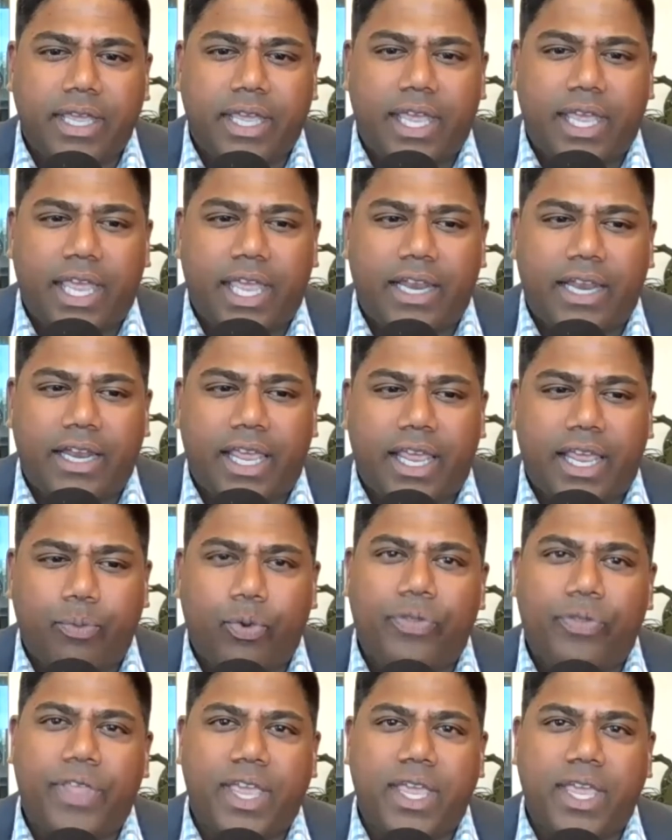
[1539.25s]
and
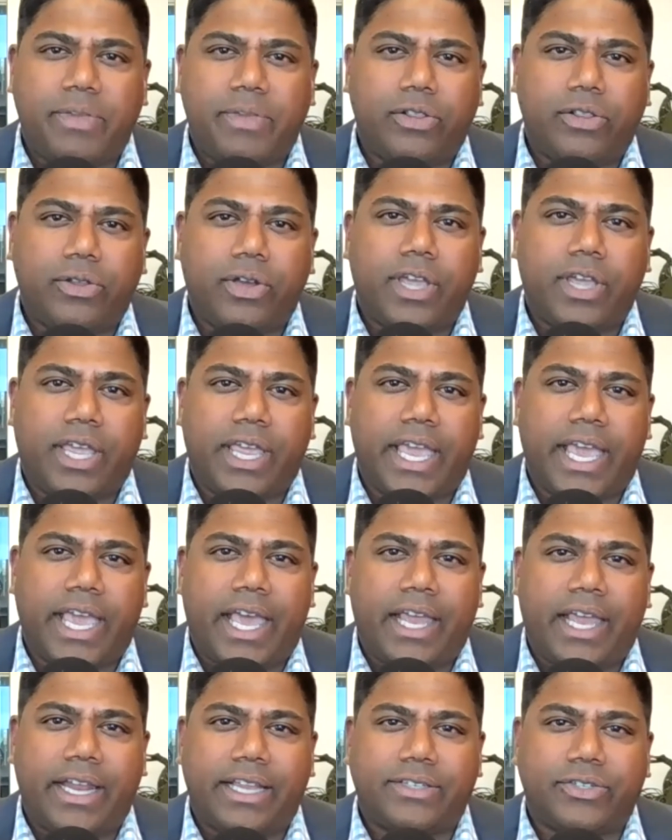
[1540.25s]
what they can be looking
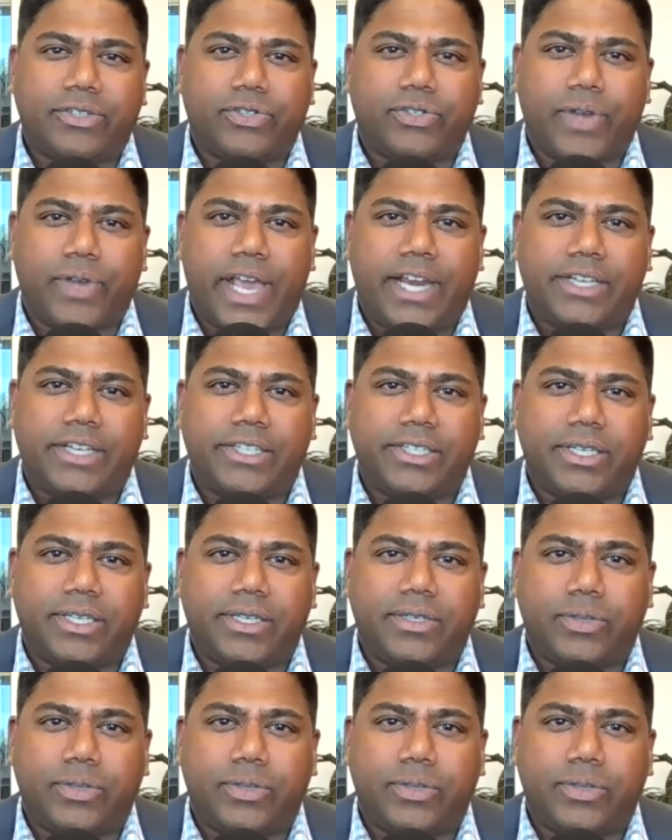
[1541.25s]
at as a strategy